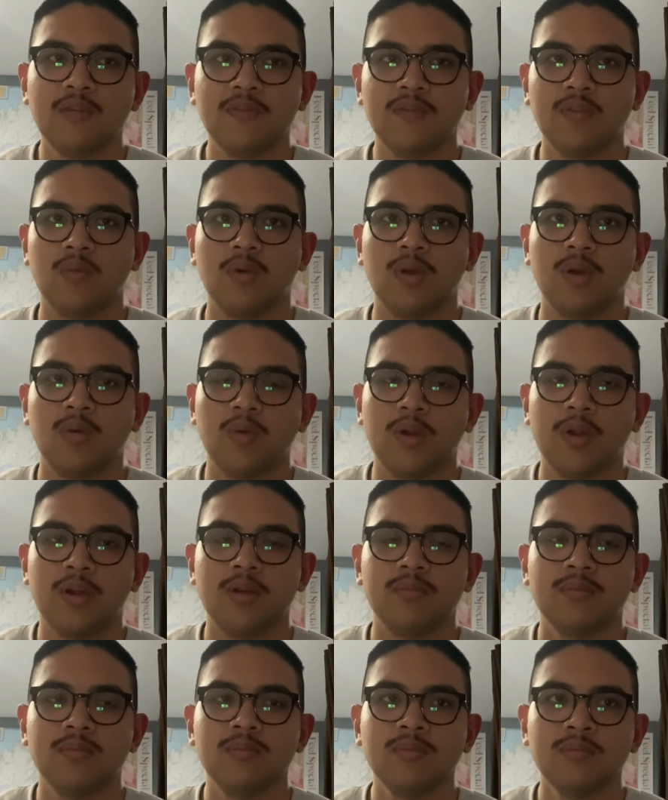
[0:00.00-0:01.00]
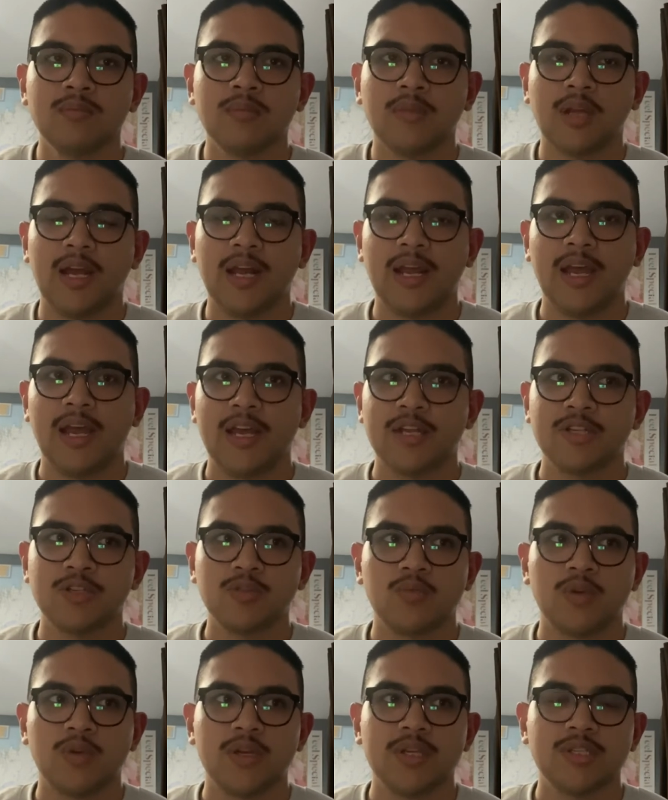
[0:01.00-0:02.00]
If you want to wear them kind of at your
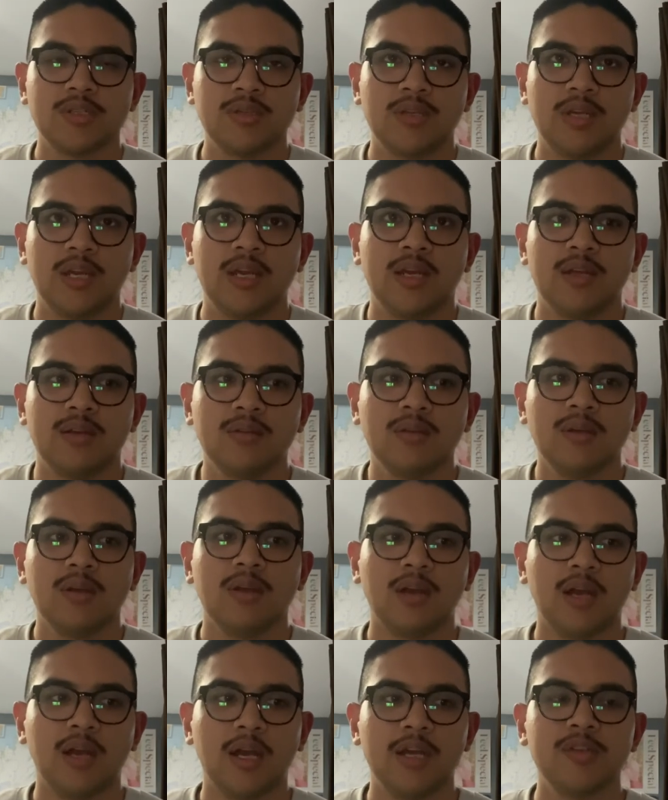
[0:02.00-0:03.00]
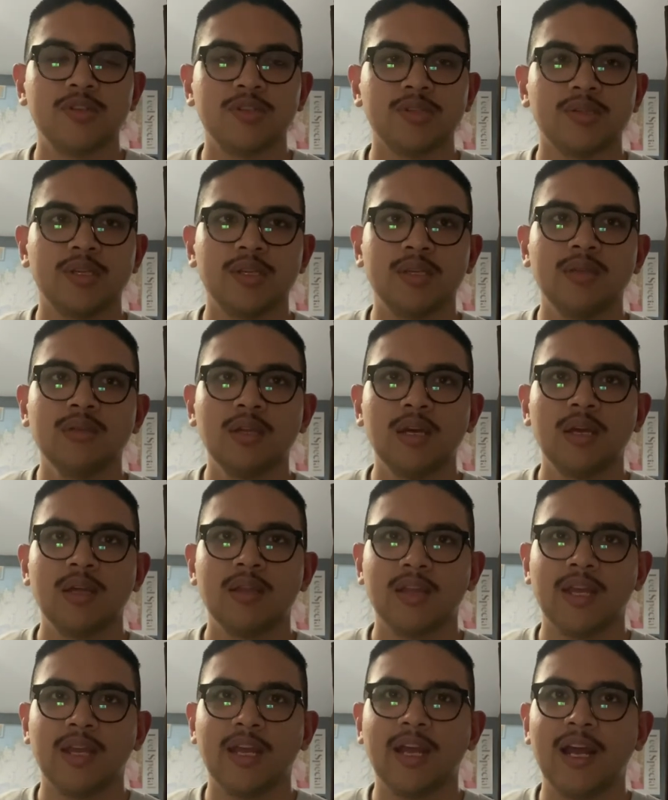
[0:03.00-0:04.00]
waist, you can. I usually,
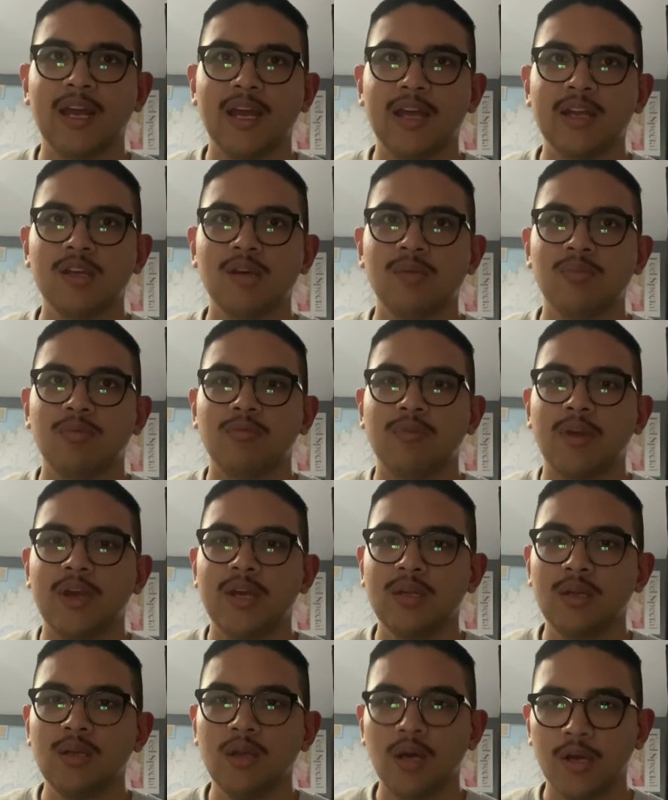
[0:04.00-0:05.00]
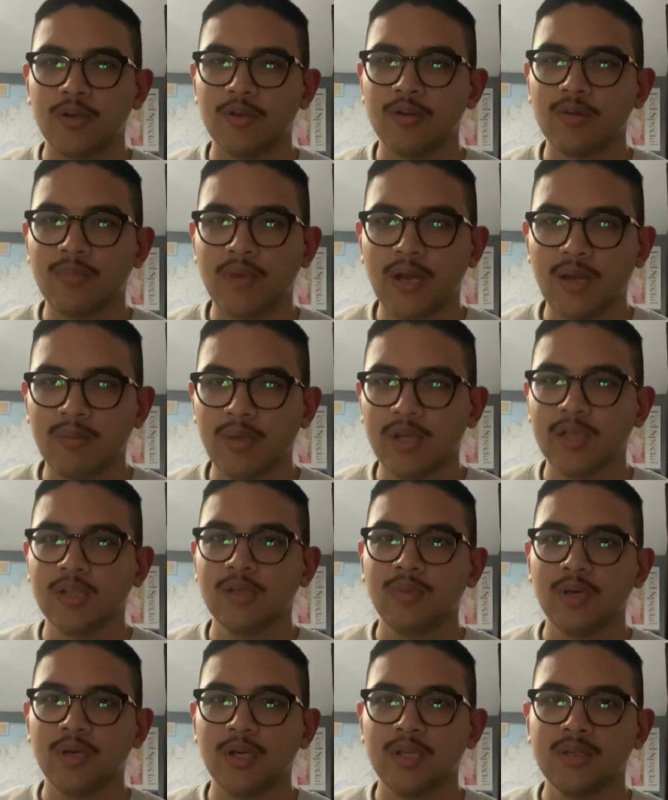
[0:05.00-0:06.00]
they kind of end up right under my belly
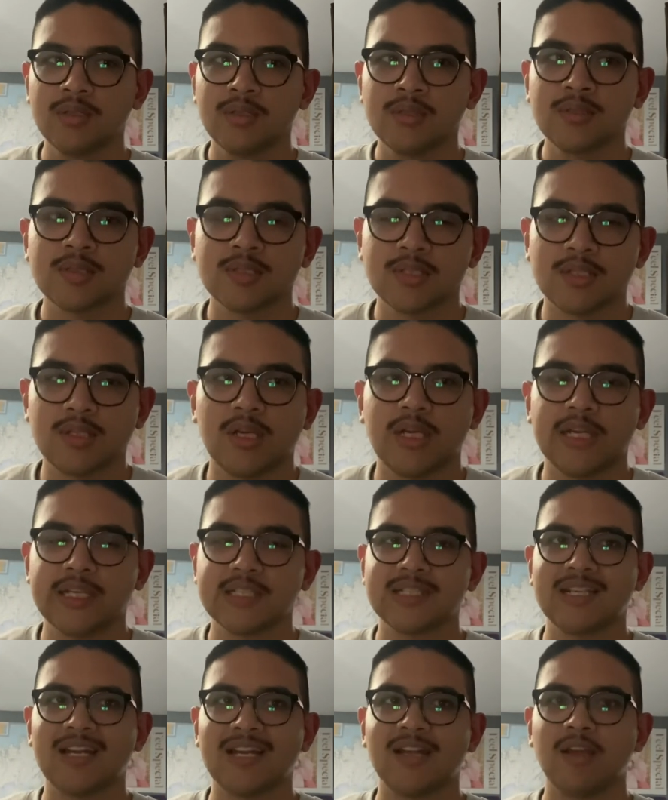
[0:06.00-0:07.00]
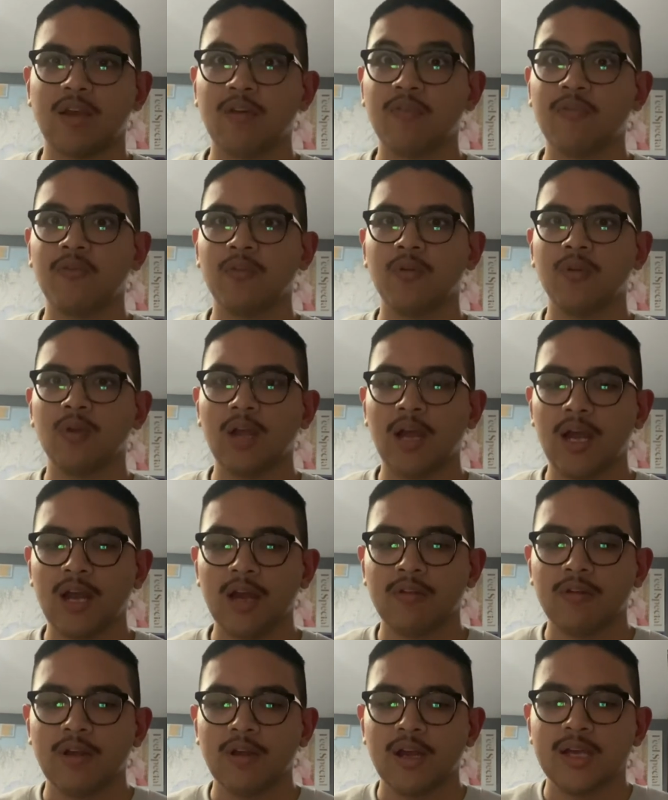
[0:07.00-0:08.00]
button. So like it's not like a full high
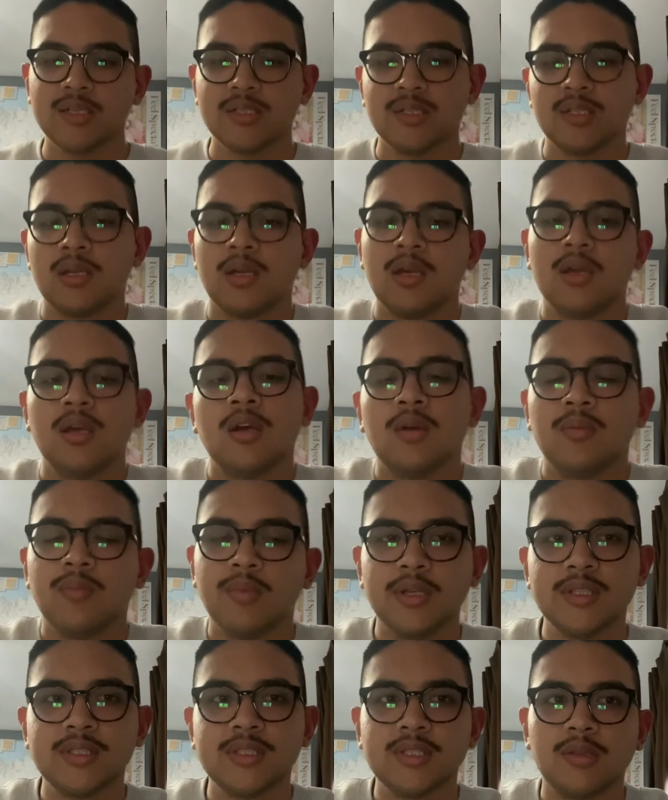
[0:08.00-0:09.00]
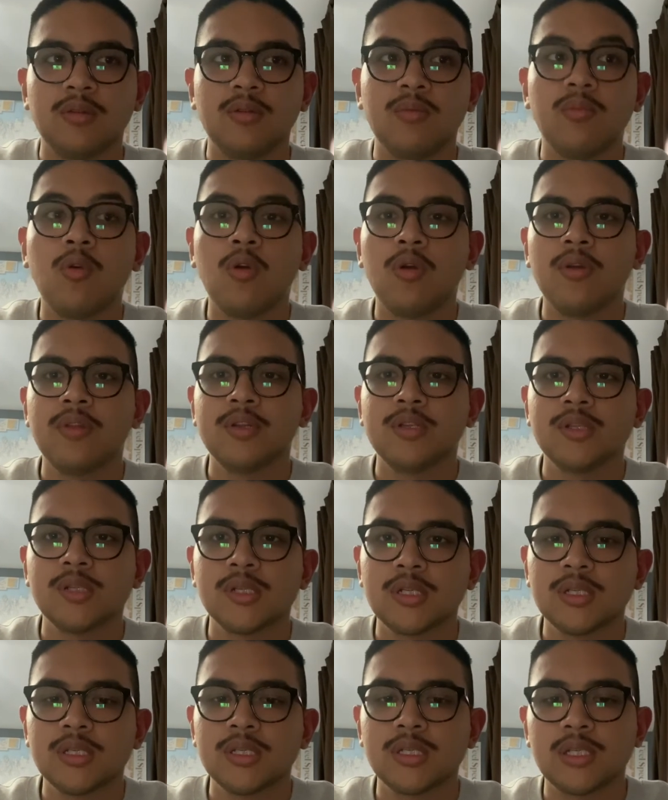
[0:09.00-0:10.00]
rise, but it's a little more than
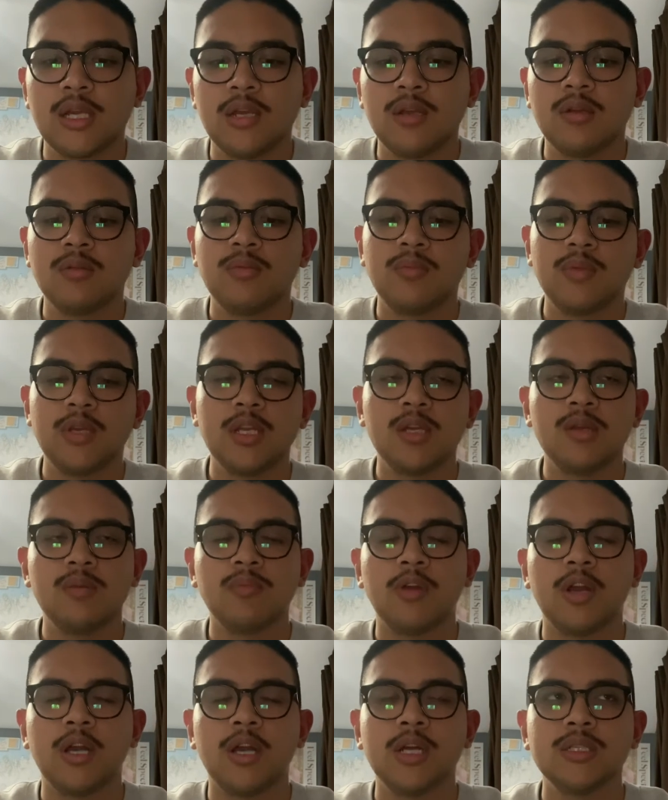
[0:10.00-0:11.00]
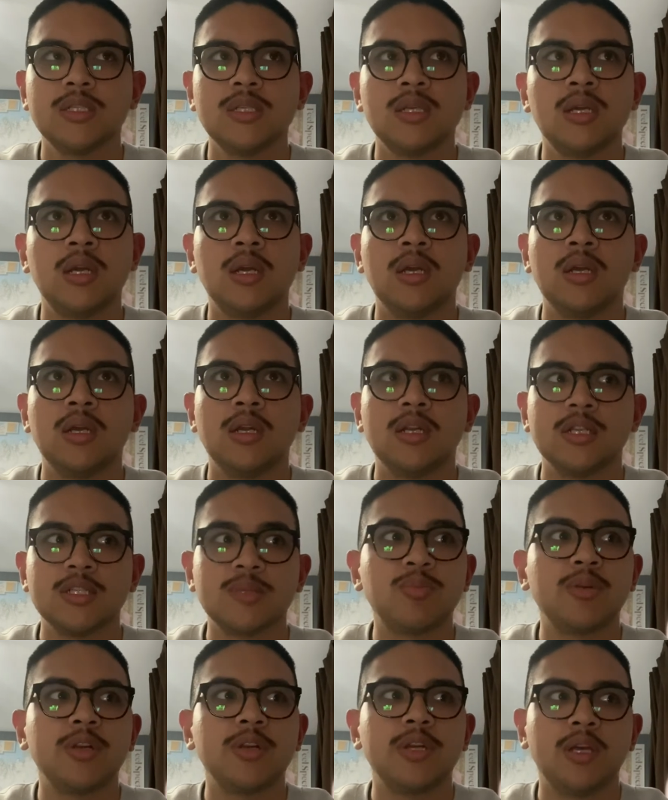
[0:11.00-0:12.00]
just a standard medium rise. And it's
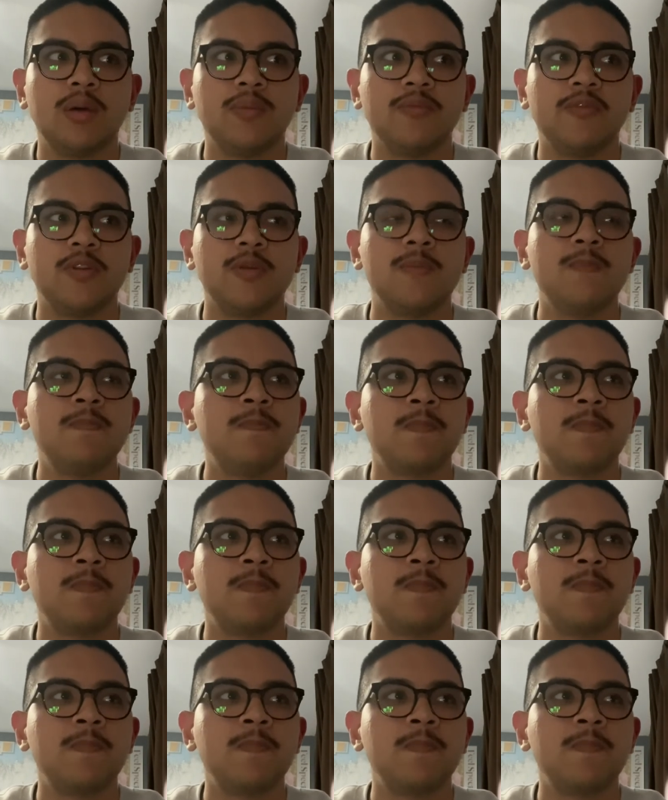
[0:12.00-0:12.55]
pretty comfy.